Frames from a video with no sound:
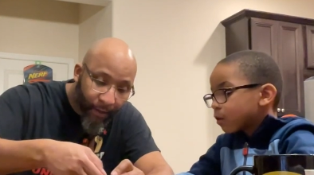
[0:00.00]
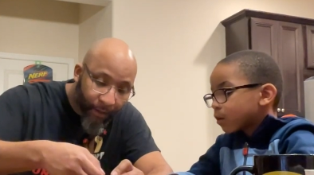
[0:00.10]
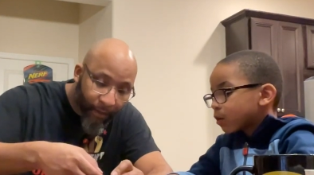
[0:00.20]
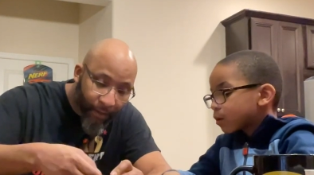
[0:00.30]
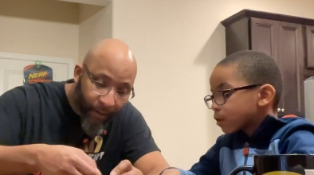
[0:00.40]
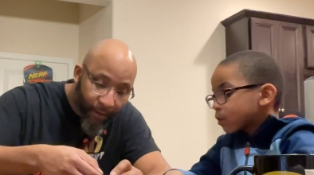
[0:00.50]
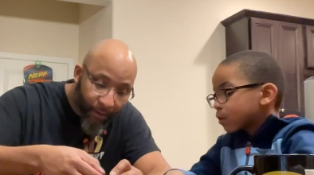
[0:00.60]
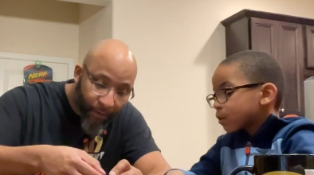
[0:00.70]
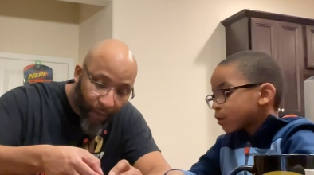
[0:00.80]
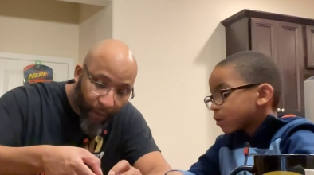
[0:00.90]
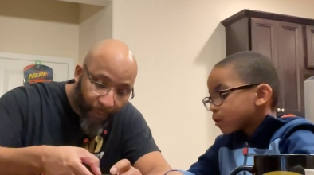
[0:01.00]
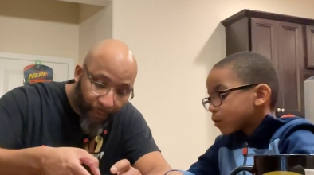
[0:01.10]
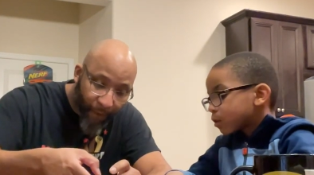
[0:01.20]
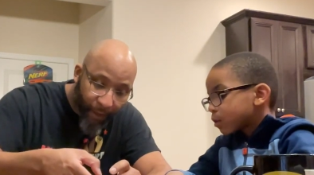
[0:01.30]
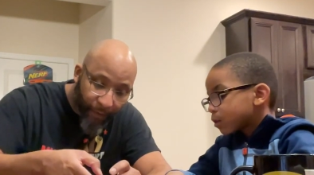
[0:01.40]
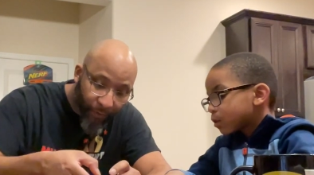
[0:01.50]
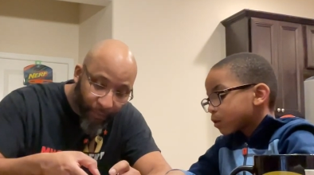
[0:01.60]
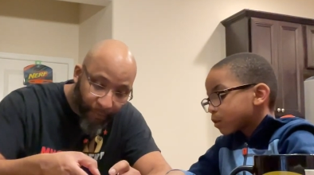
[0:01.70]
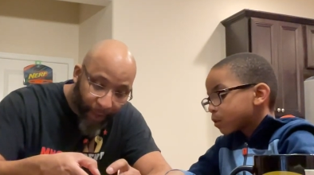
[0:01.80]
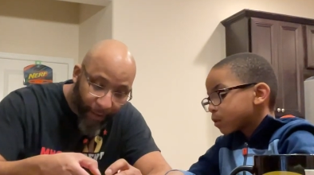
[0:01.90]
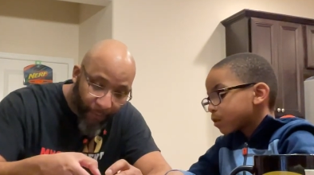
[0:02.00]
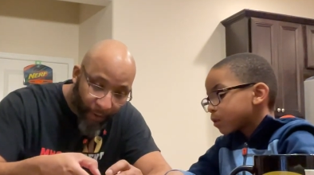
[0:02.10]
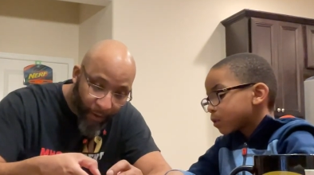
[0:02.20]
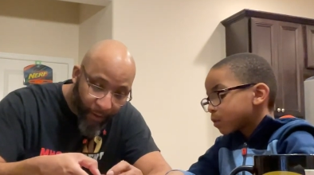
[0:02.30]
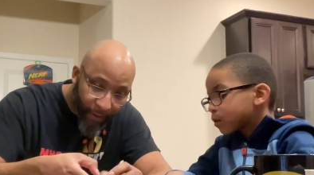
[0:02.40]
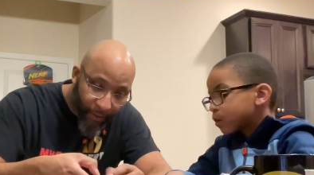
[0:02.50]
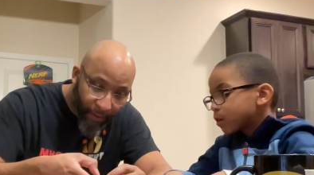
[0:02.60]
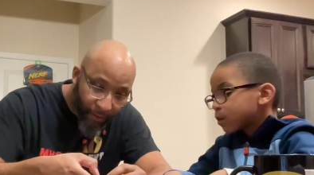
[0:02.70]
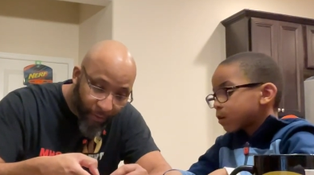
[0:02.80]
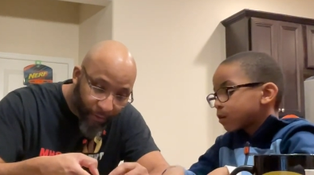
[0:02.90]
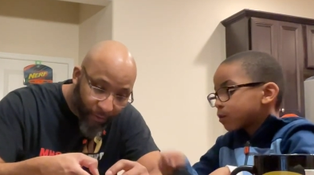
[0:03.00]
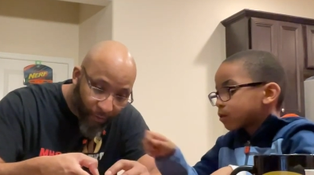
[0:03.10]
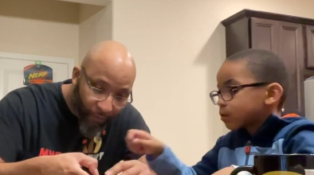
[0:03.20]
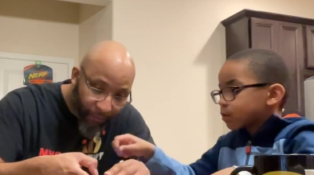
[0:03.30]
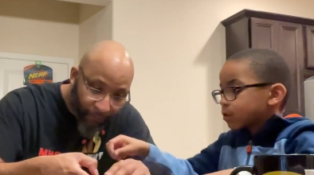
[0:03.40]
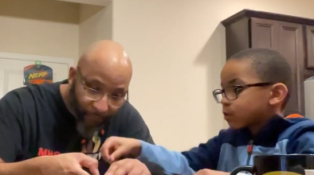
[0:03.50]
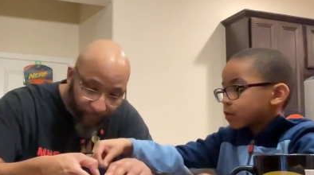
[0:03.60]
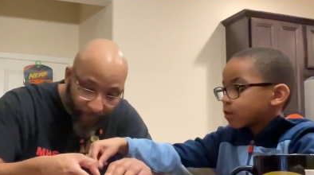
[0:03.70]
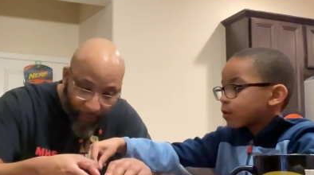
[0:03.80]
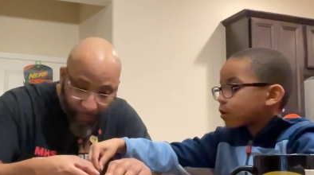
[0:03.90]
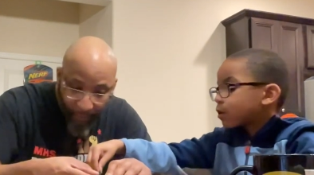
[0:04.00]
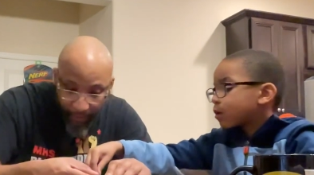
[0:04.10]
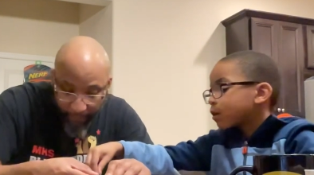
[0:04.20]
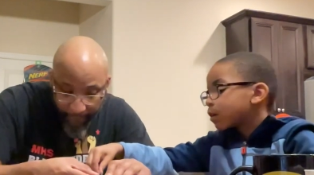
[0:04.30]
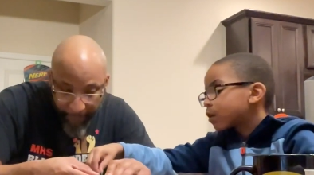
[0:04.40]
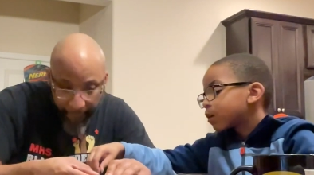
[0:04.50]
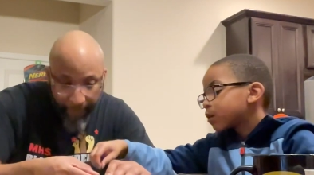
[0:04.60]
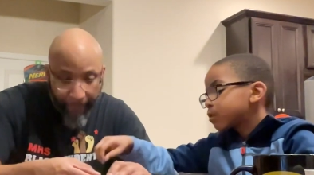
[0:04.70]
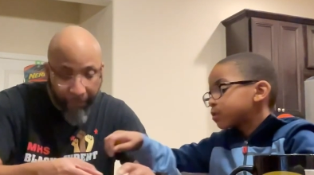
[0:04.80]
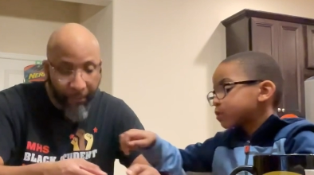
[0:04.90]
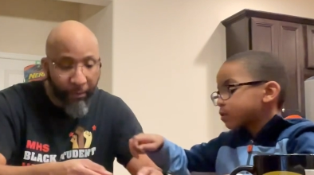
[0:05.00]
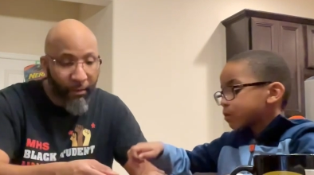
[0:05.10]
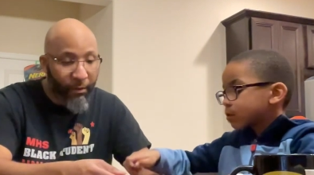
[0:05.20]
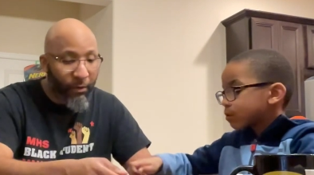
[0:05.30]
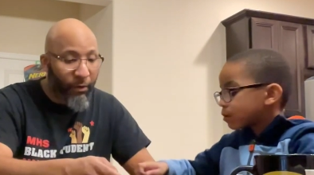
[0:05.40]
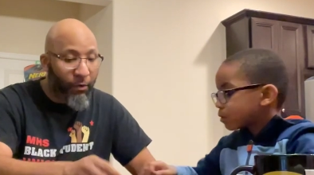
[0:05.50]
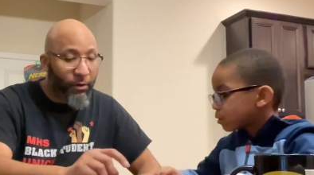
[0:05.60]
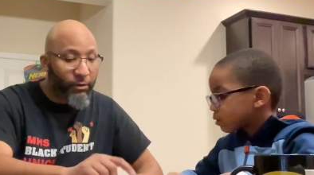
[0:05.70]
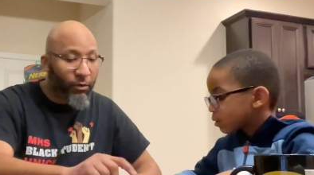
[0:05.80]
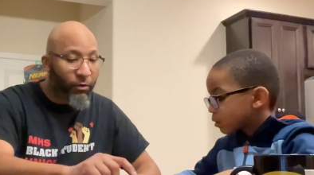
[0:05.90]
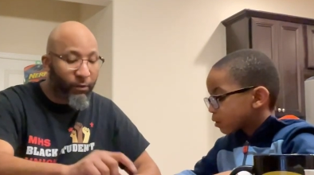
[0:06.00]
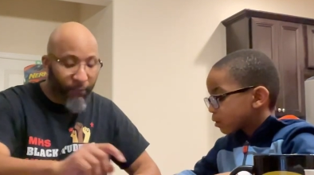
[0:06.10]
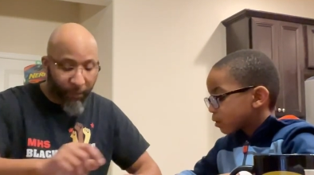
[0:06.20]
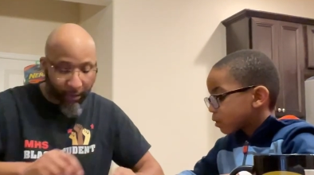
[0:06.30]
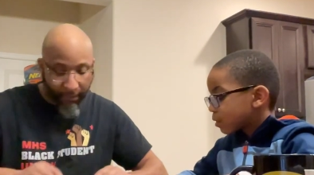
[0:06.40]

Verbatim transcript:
Speaker 1: So I'll put mine on the back part and then yours go on the front part. So yours go on the front.